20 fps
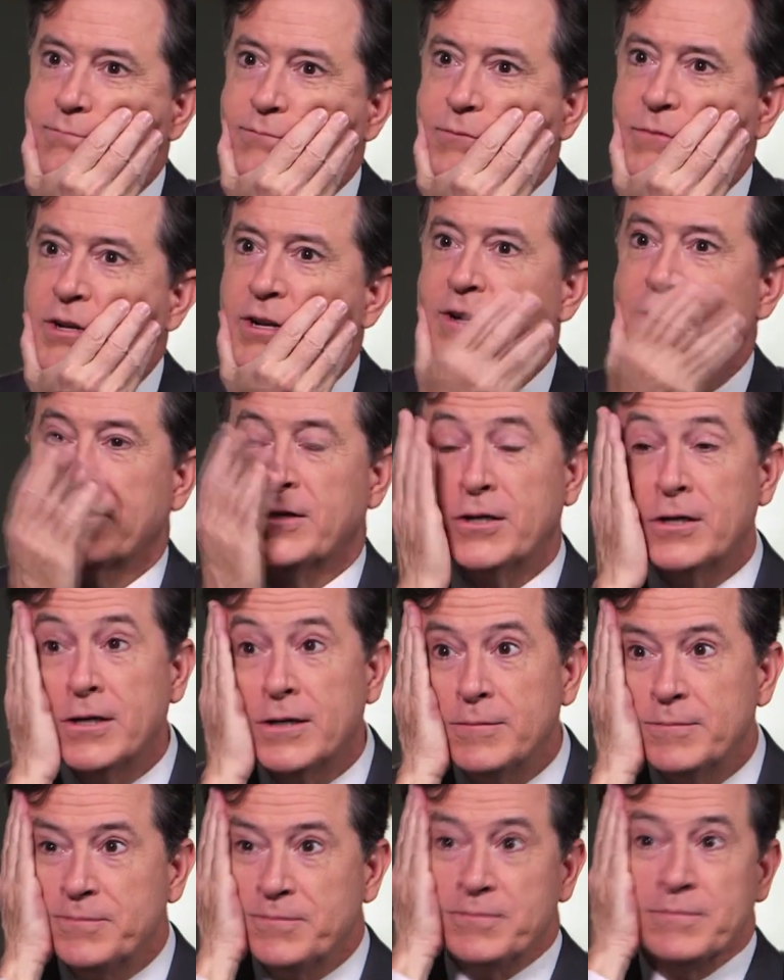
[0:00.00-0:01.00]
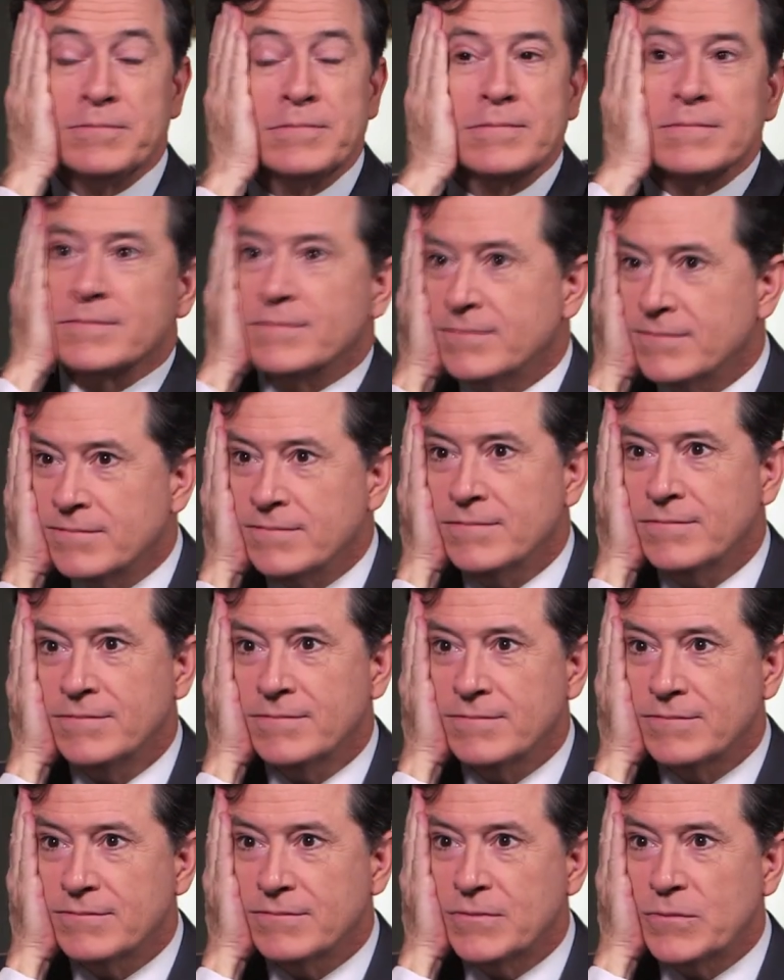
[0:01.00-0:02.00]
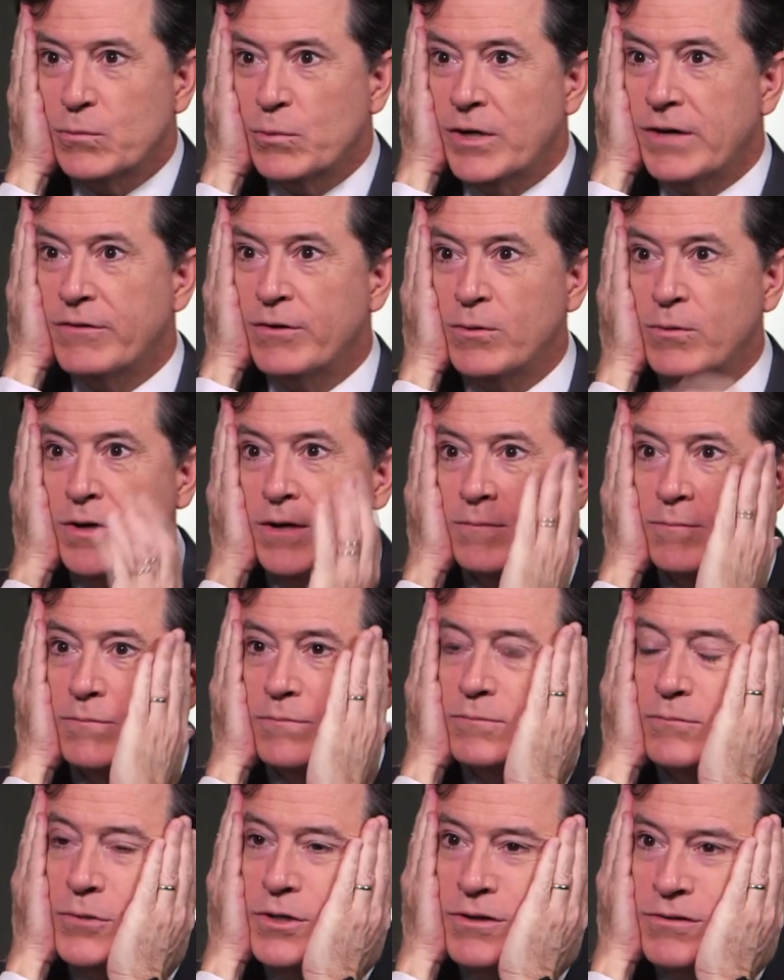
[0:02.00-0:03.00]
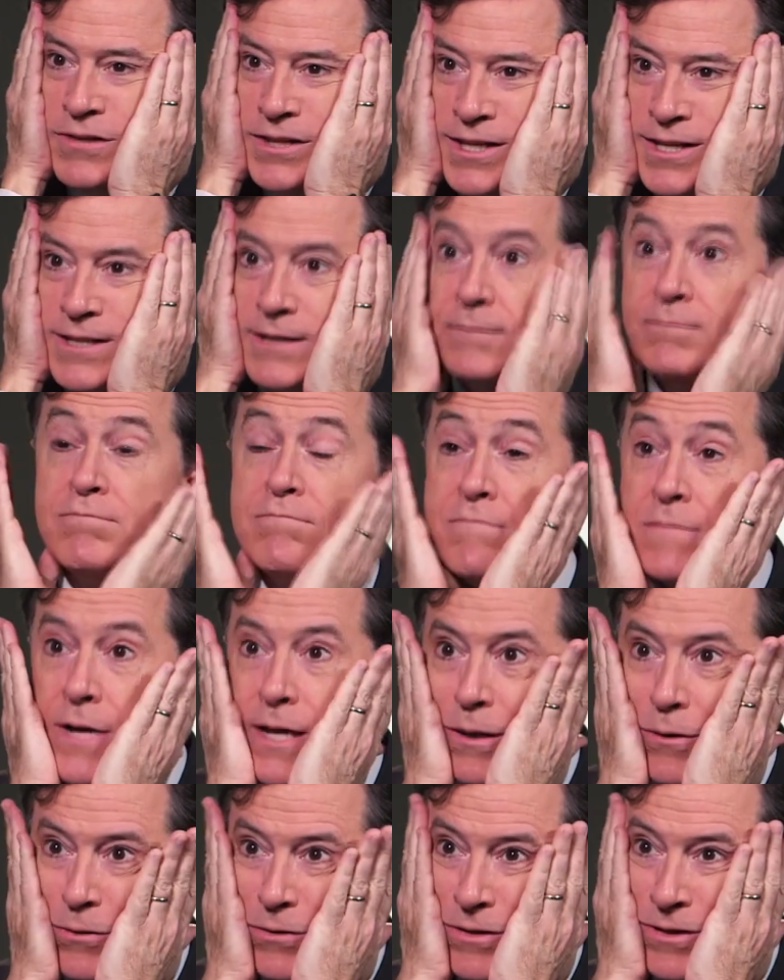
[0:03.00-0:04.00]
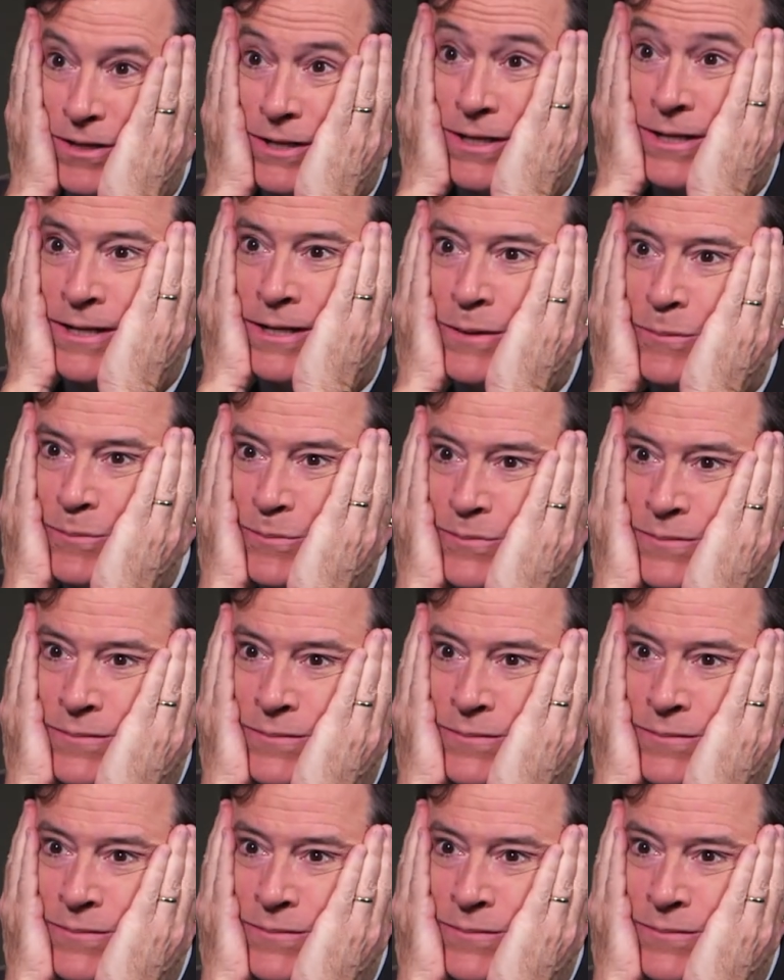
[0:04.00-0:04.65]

You're not gonna hurt. Mm -hmm. Whatever you want. What do you think? How old do you think I am?